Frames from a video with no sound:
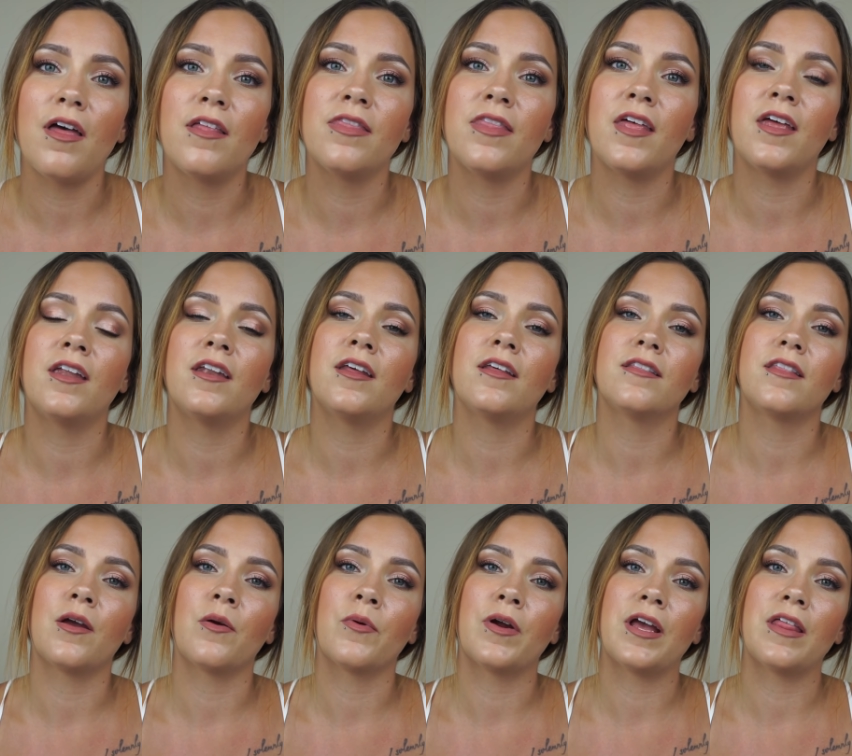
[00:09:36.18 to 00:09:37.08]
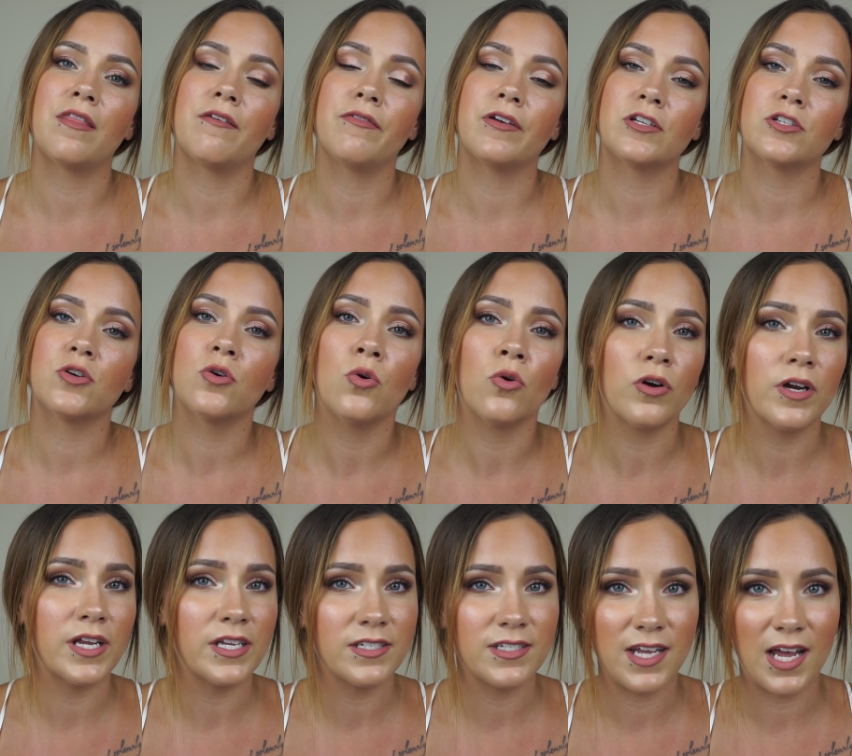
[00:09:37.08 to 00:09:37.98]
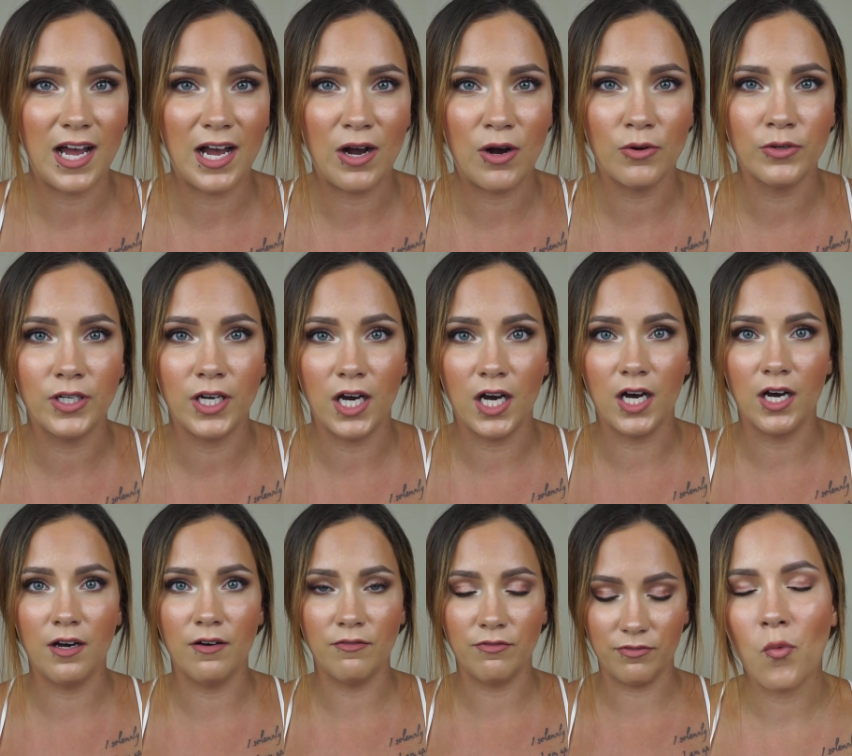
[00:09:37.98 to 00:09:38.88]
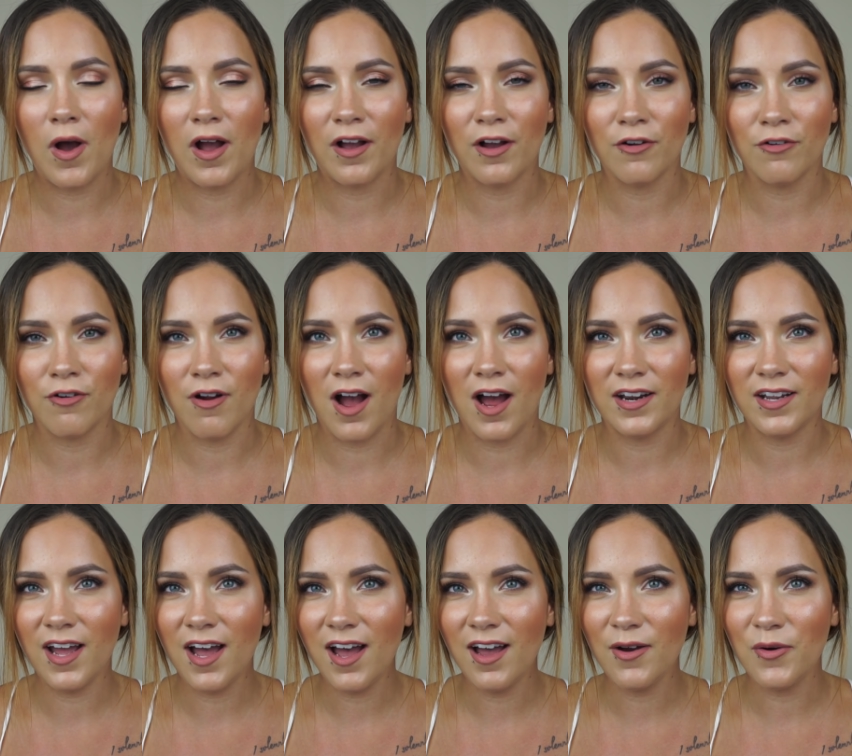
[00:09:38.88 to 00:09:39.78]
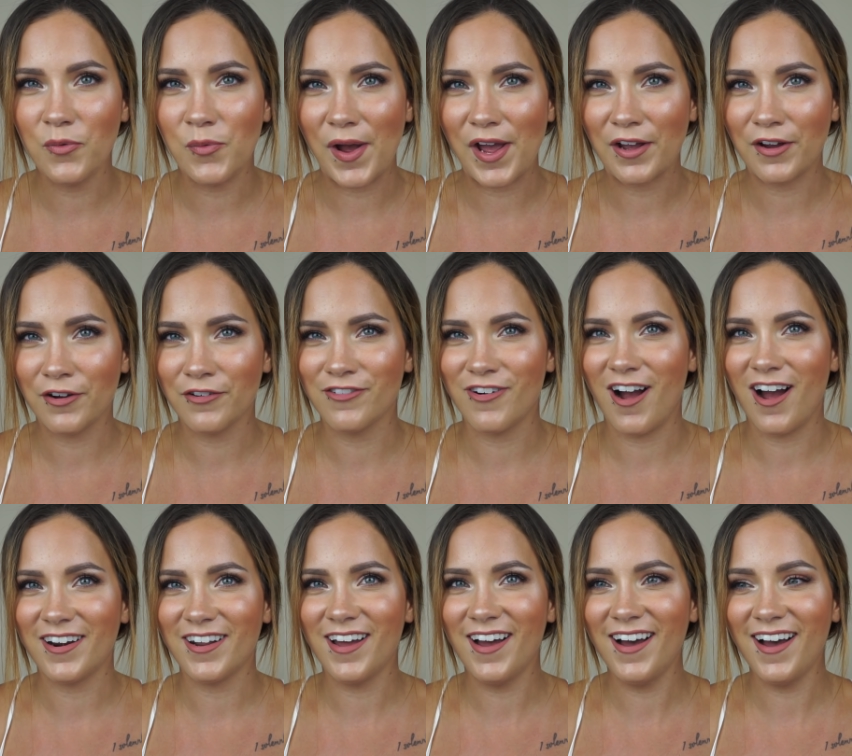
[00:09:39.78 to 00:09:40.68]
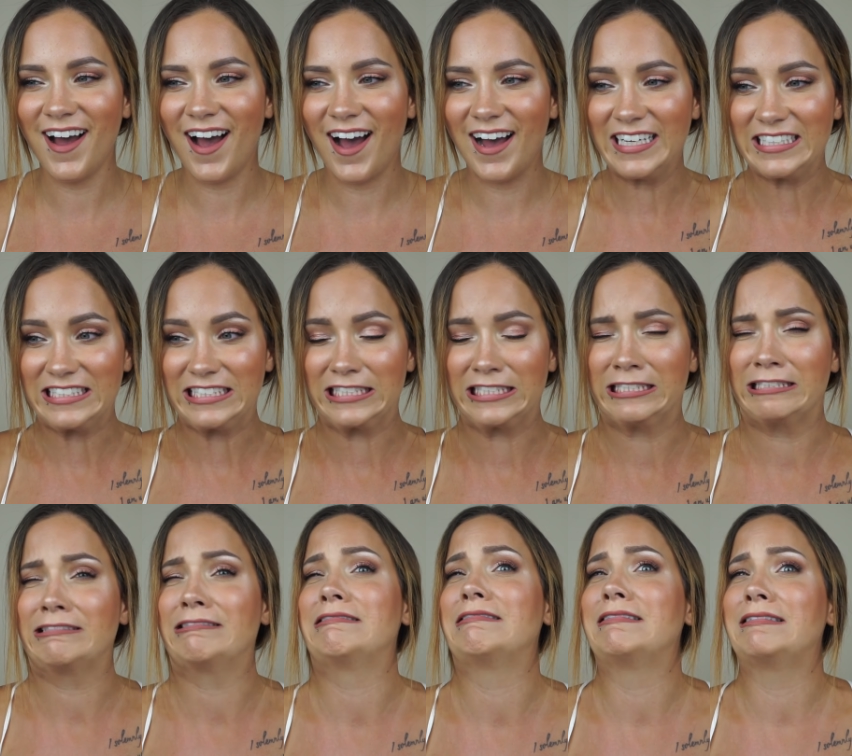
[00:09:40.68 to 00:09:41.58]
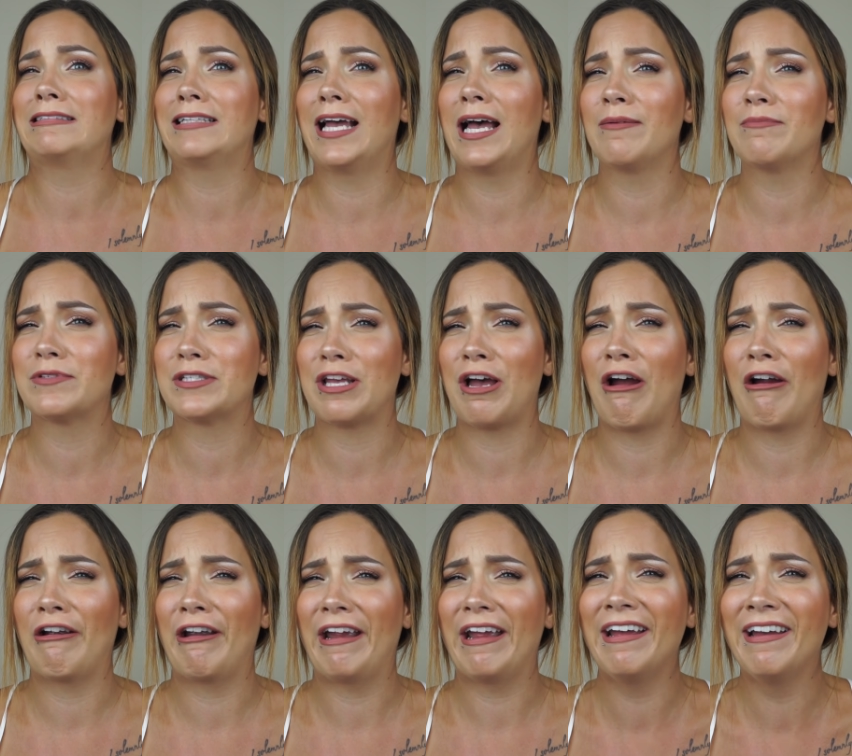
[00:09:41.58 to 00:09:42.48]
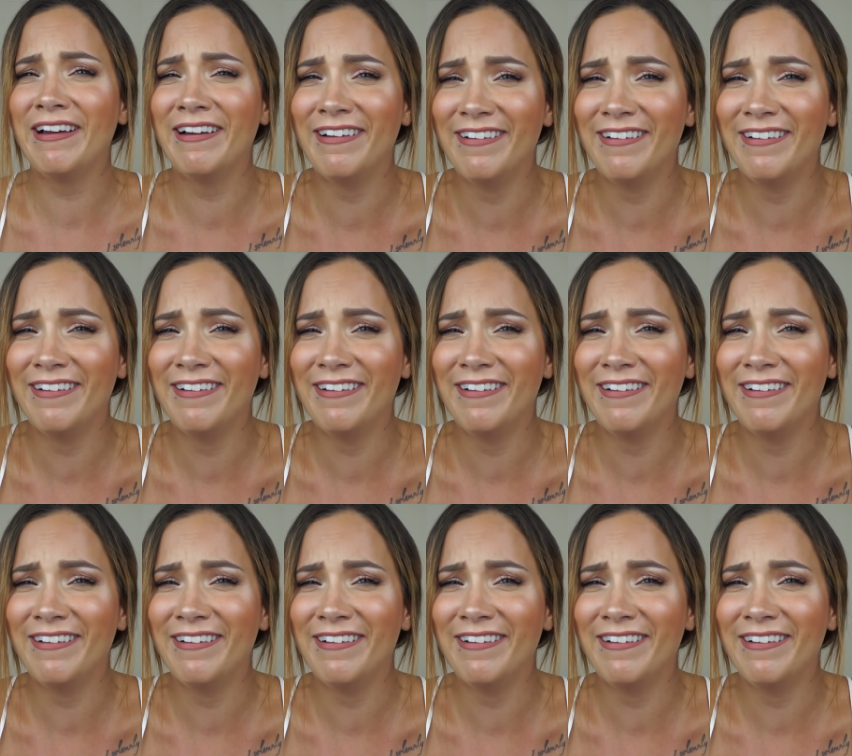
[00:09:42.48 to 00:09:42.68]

and then they were in the Victorian town of Wangaratta. Wangaratta? I'm sorry.